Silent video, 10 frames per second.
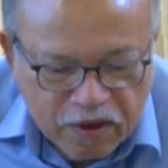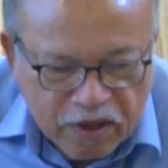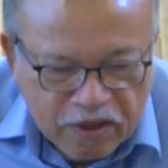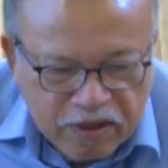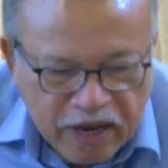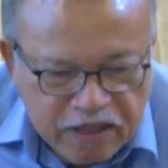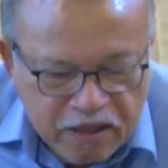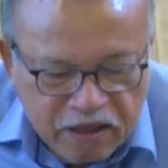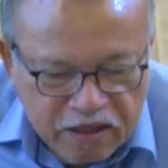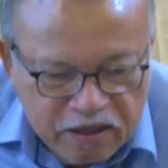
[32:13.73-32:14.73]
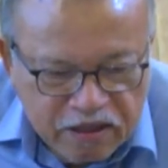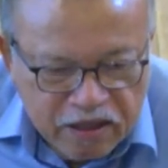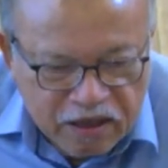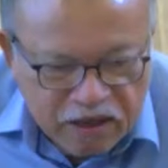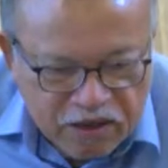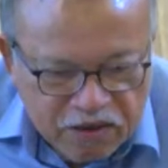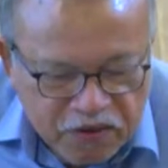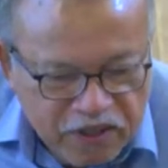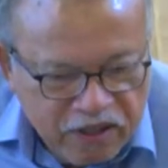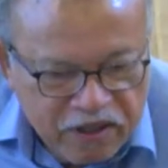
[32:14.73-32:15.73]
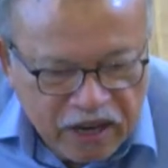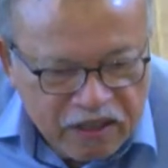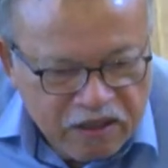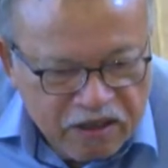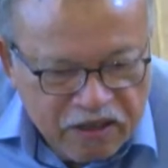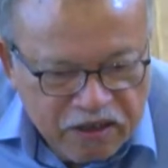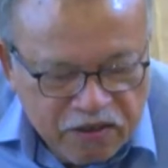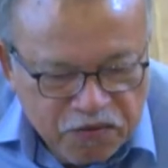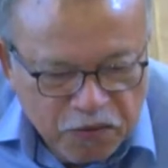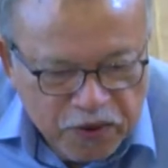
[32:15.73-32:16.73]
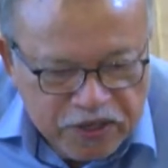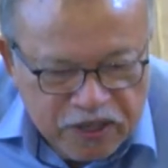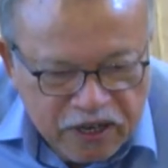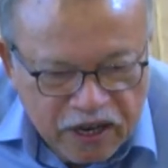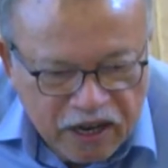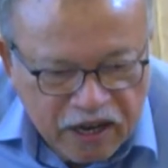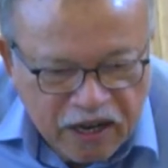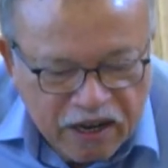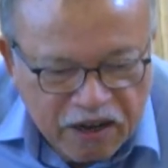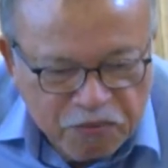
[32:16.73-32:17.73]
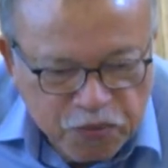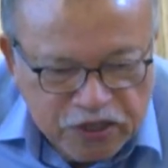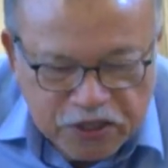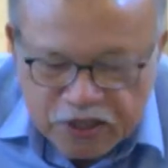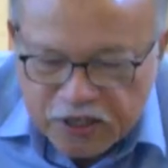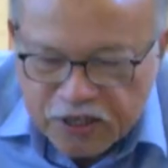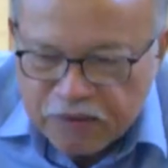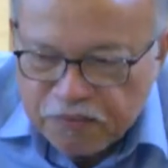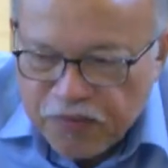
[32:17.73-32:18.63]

that, that even the other information are a bit uh,